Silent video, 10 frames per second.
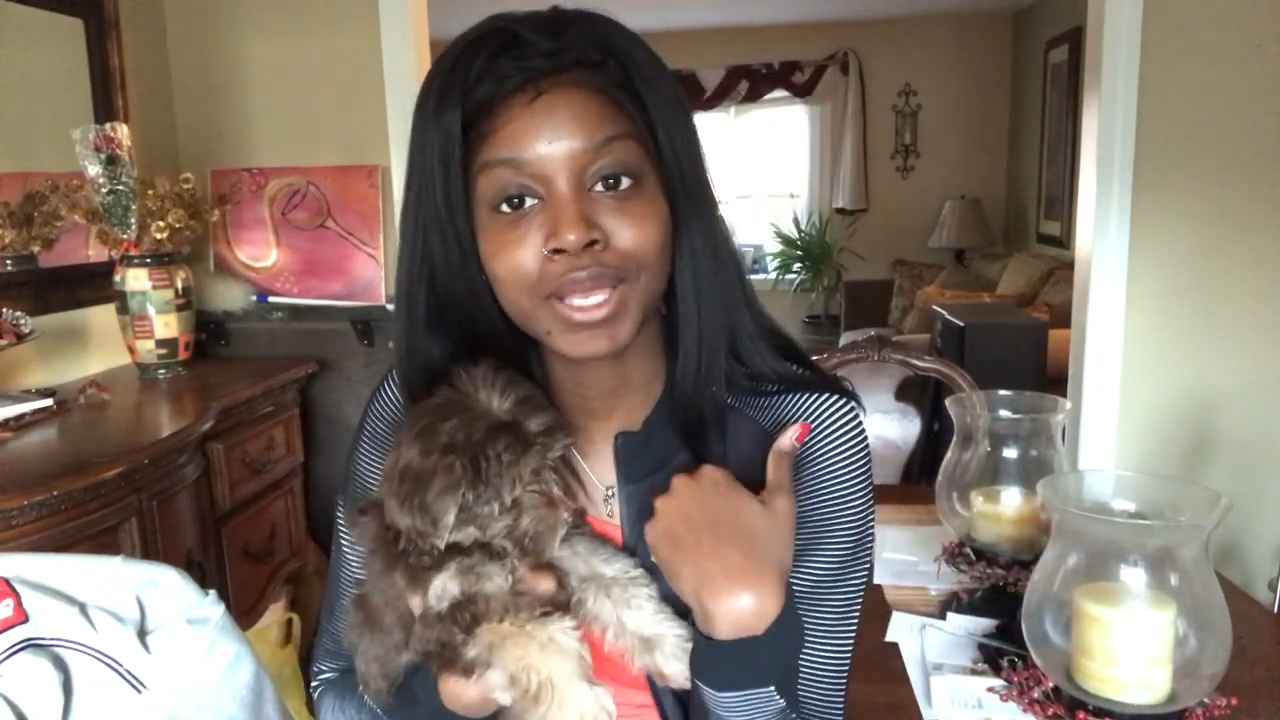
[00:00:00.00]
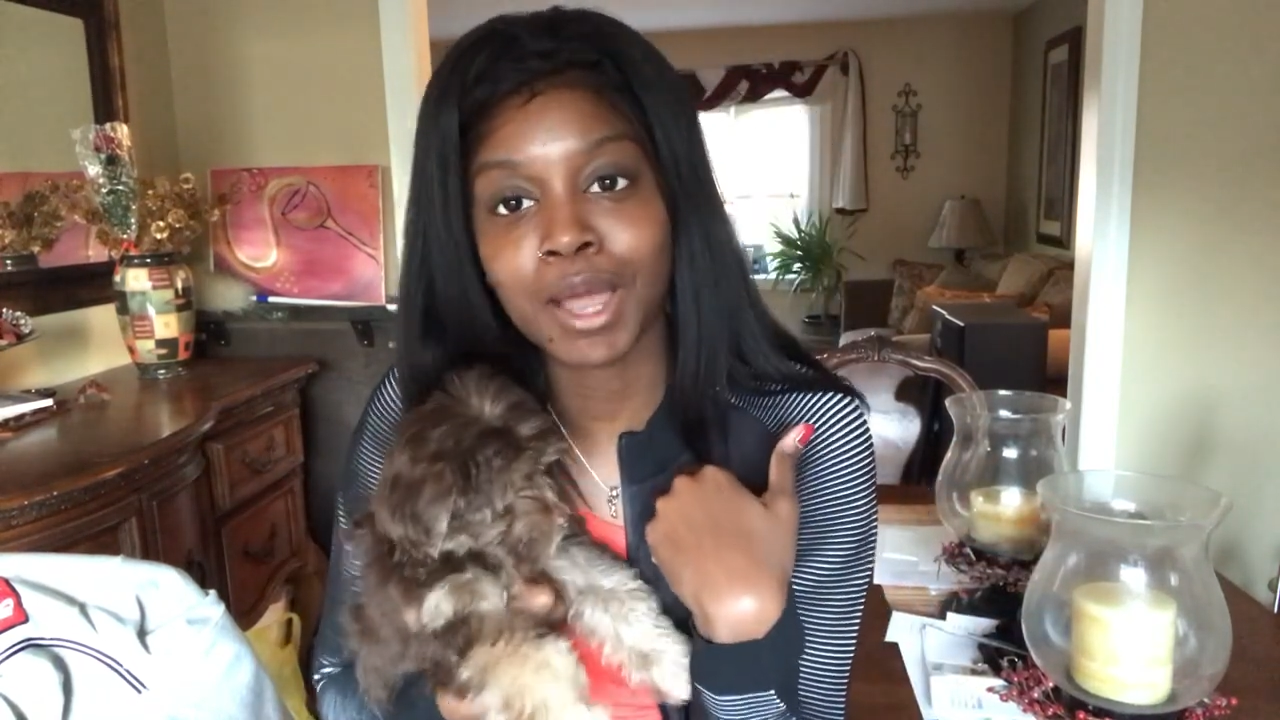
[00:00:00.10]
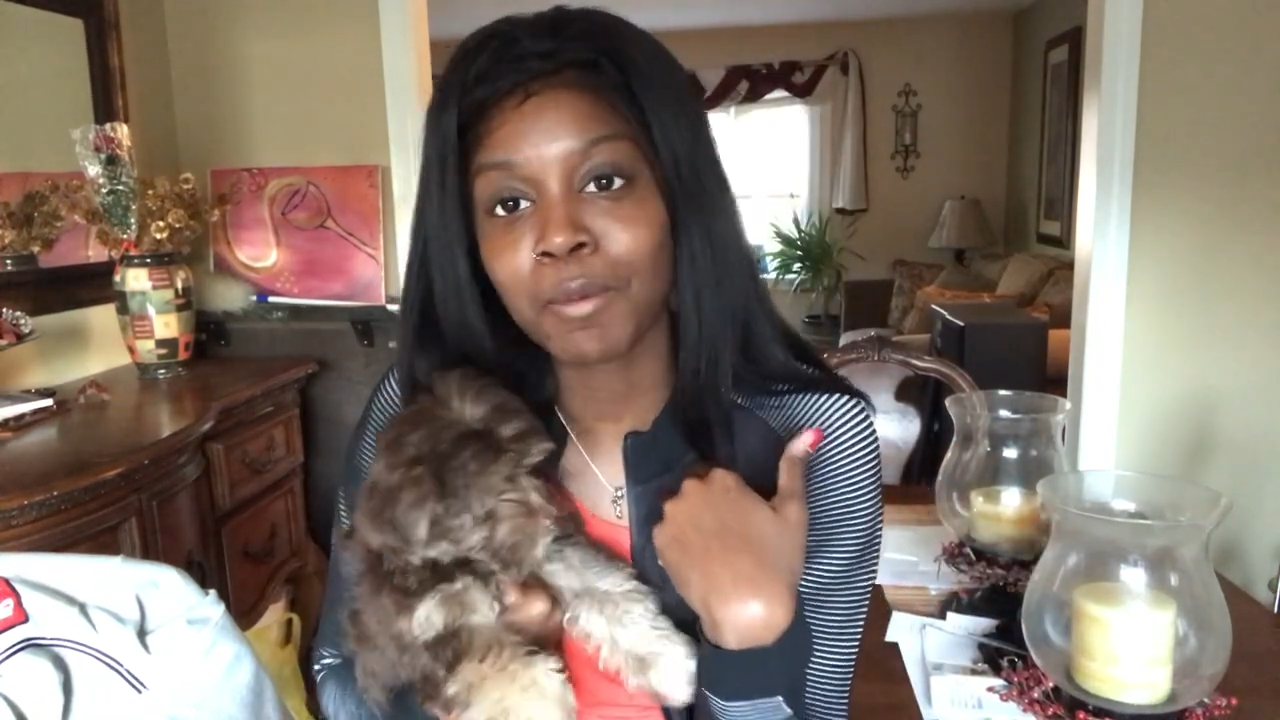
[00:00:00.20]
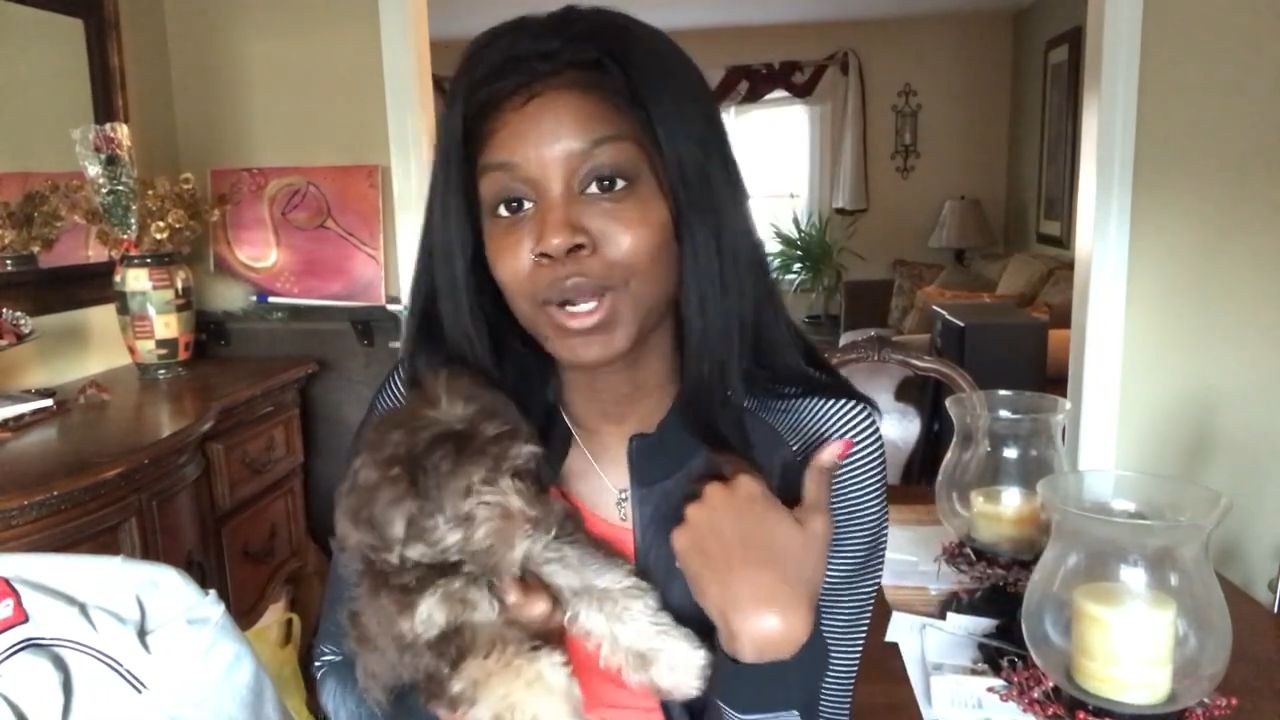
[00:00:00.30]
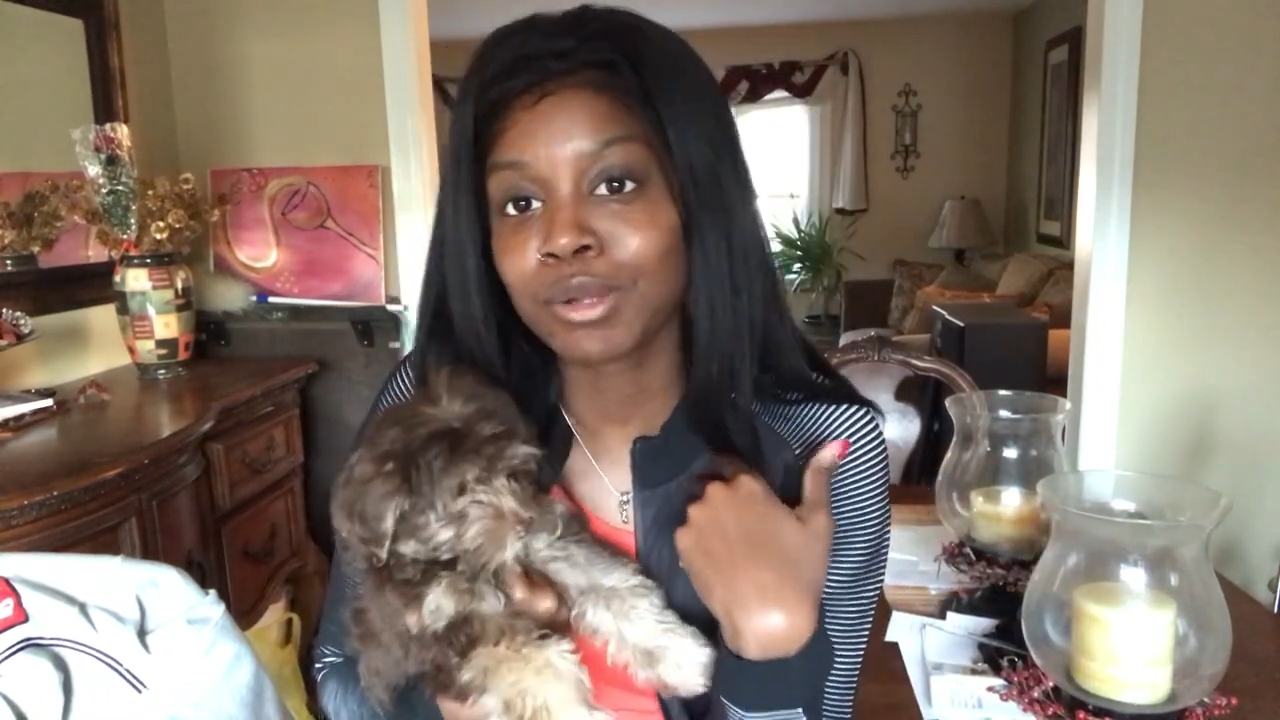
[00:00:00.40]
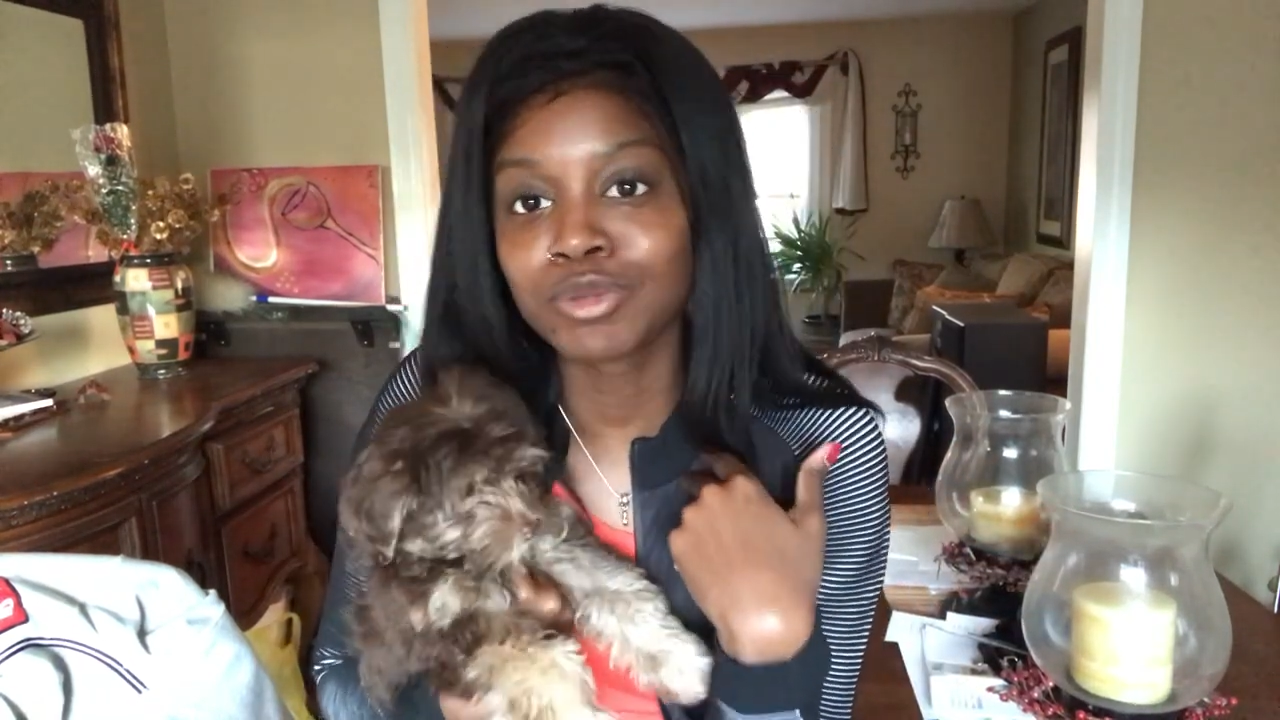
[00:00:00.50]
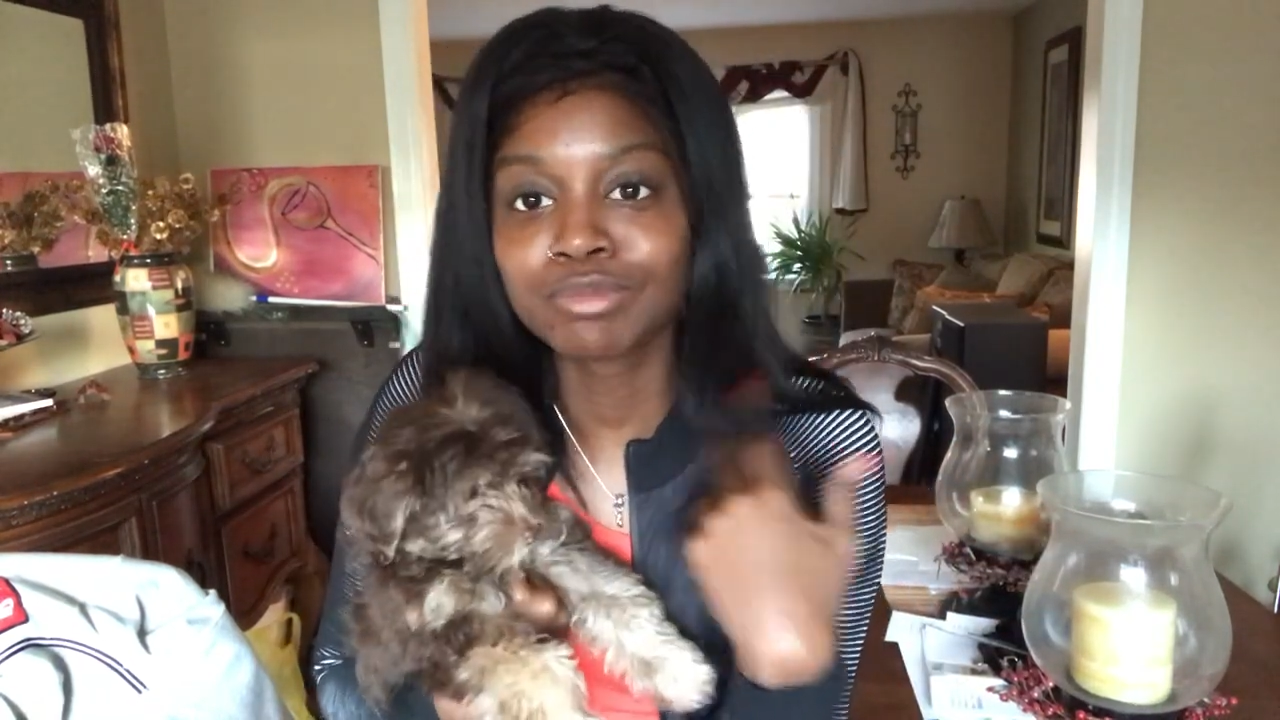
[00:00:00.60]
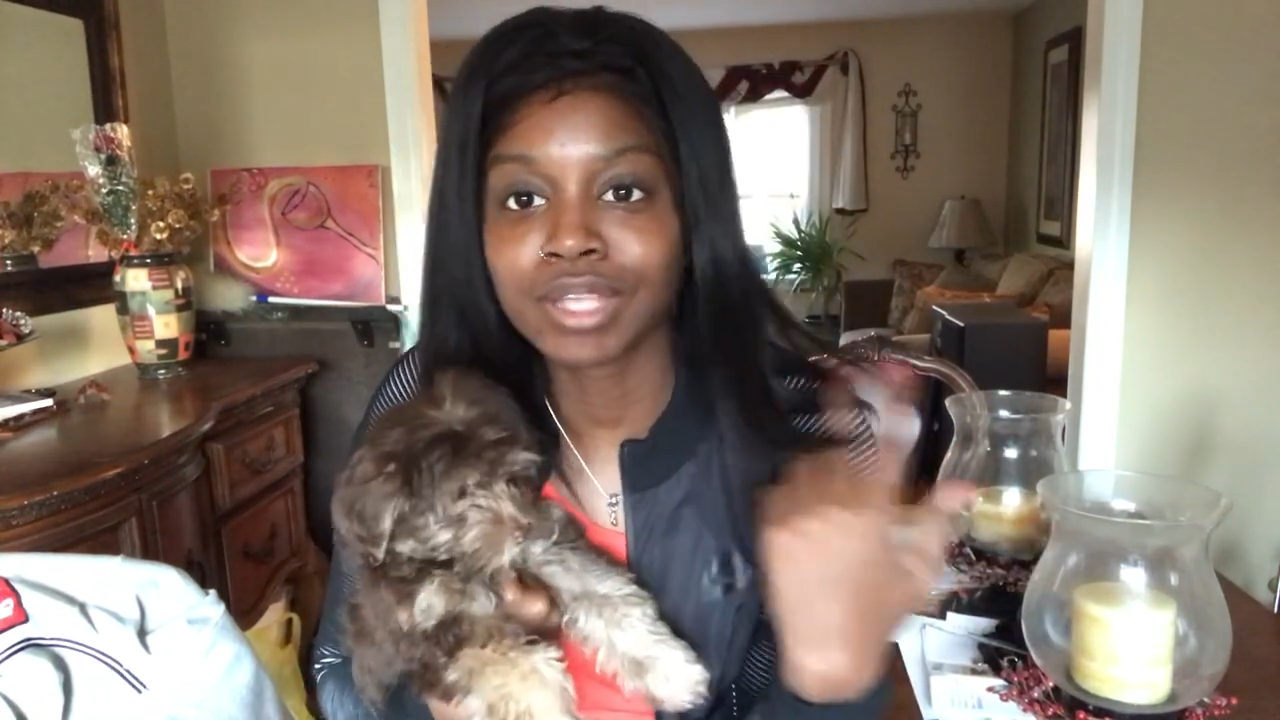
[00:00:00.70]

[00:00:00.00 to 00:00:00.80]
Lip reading: Like, I want you